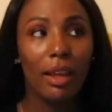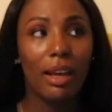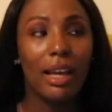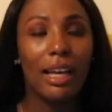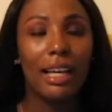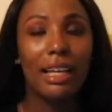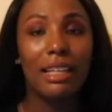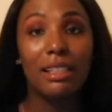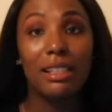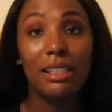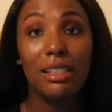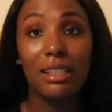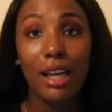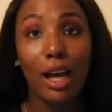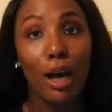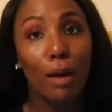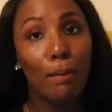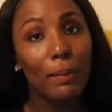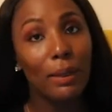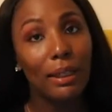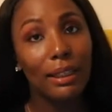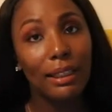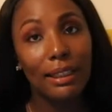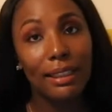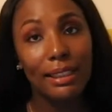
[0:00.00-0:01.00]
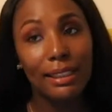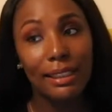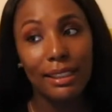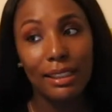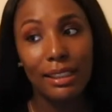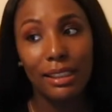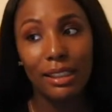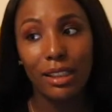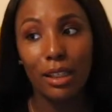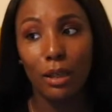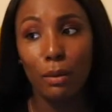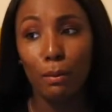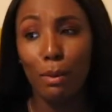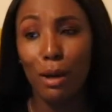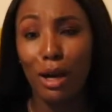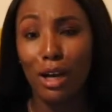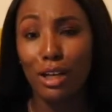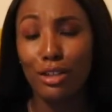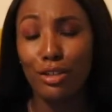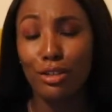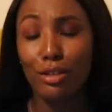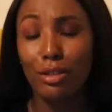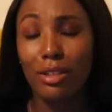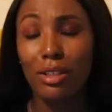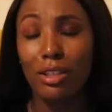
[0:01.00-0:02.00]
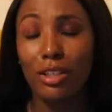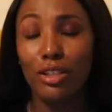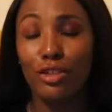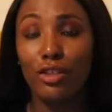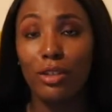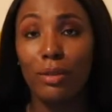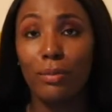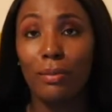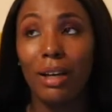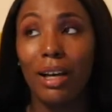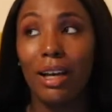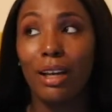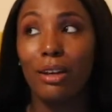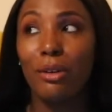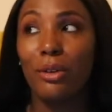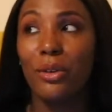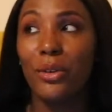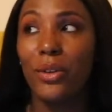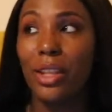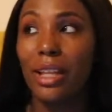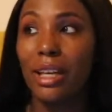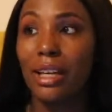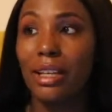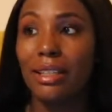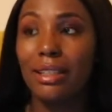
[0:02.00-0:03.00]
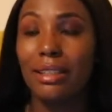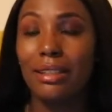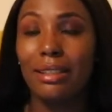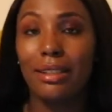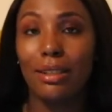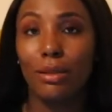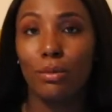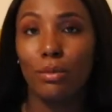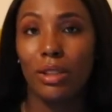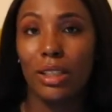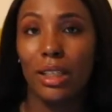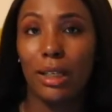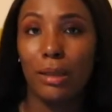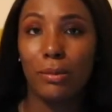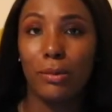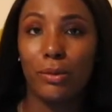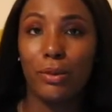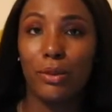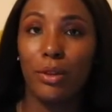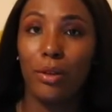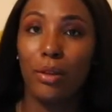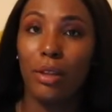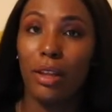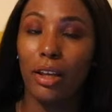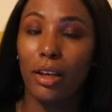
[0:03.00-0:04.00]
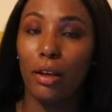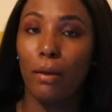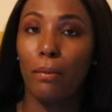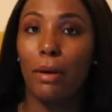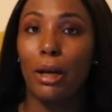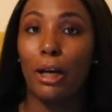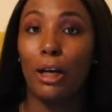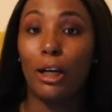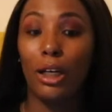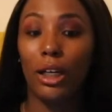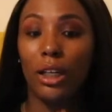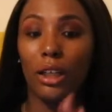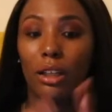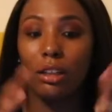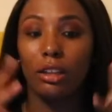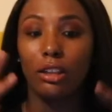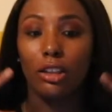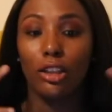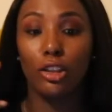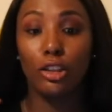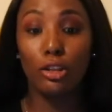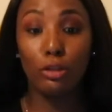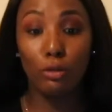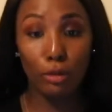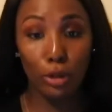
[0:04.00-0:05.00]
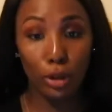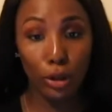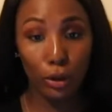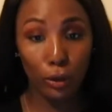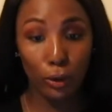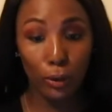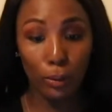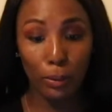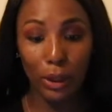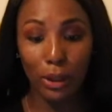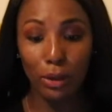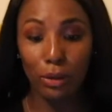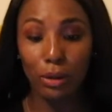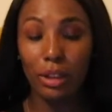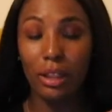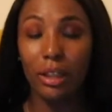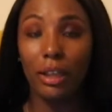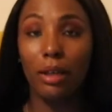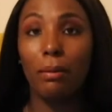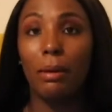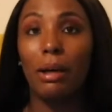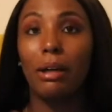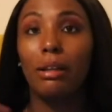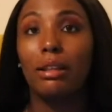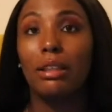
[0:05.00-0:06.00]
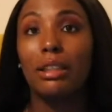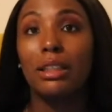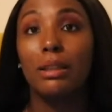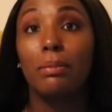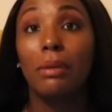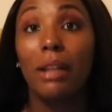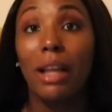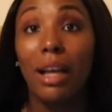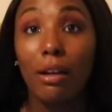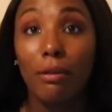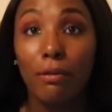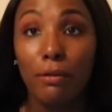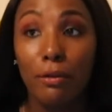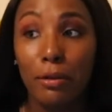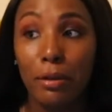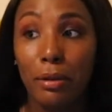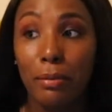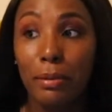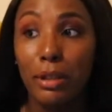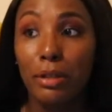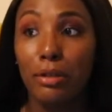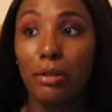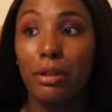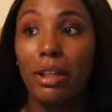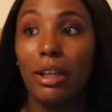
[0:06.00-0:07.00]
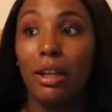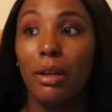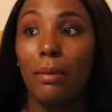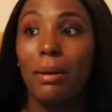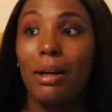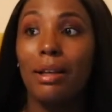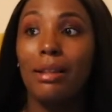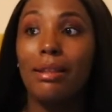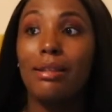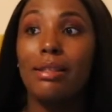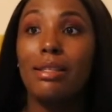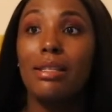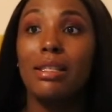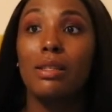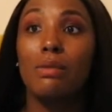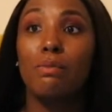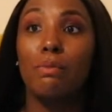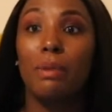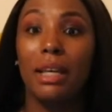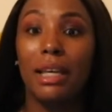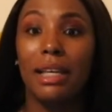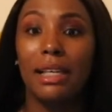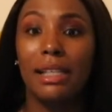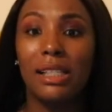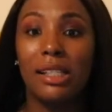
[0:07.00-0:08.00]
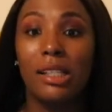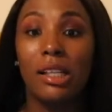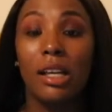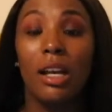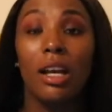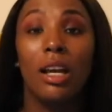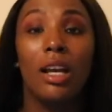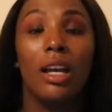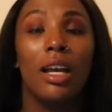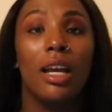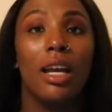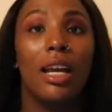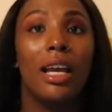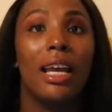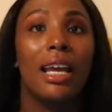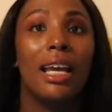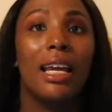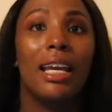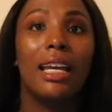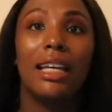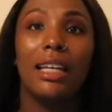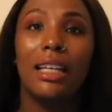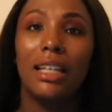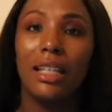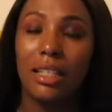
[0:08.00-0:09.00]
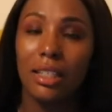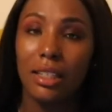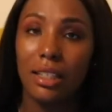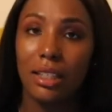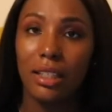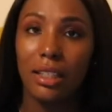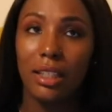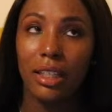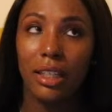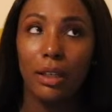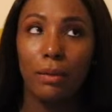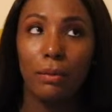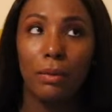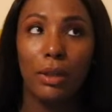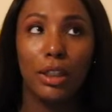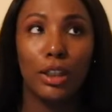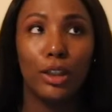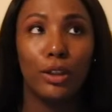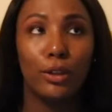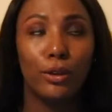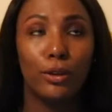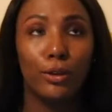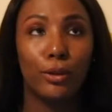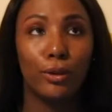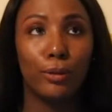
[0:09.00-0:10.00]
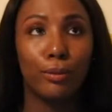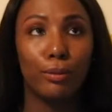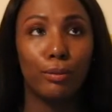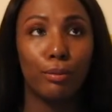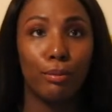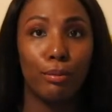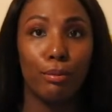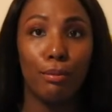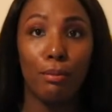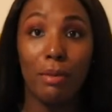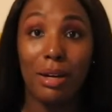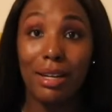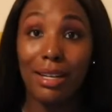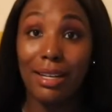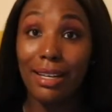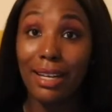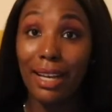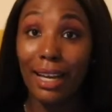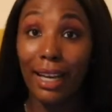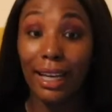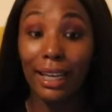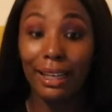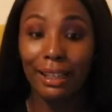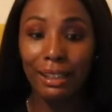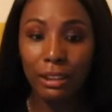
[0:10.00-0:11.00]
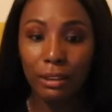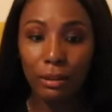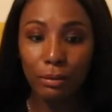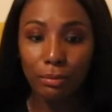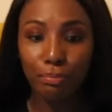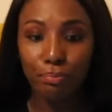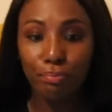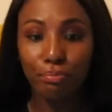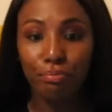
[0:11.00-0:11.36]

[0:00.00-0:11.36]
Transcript: And the topic is imposter syndrome. I know that sometimes when you think about YouTube and you think about this platform and you think about this space, it can seem a little mundane